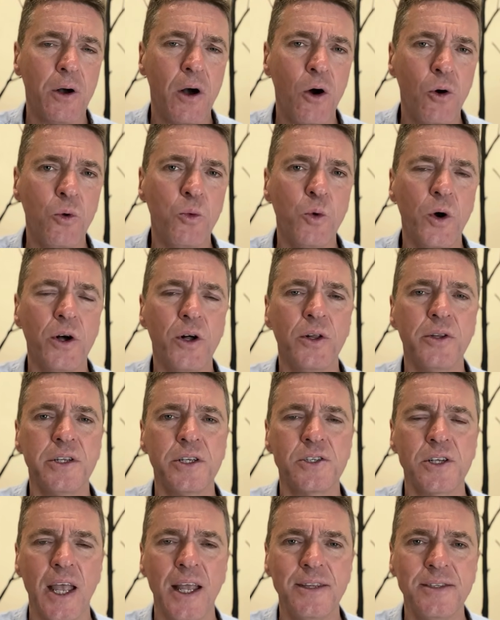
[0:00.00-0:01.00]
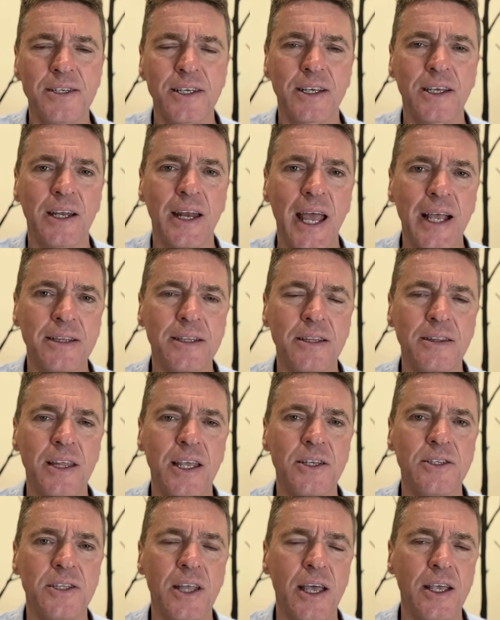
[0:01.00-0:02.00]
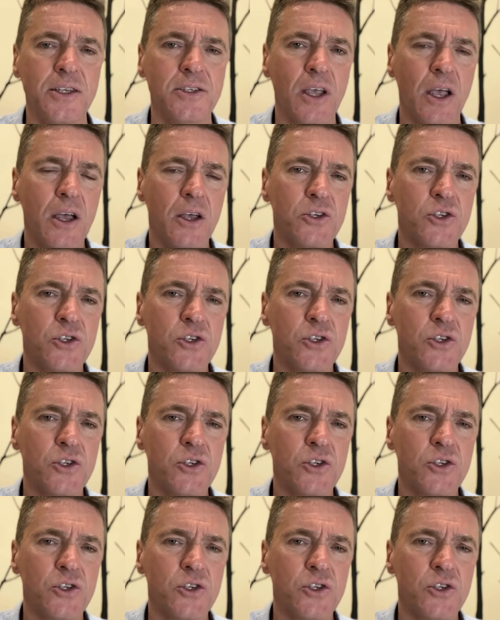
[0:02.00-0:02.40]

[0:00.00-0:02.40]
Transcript: whole world is interconnected these days.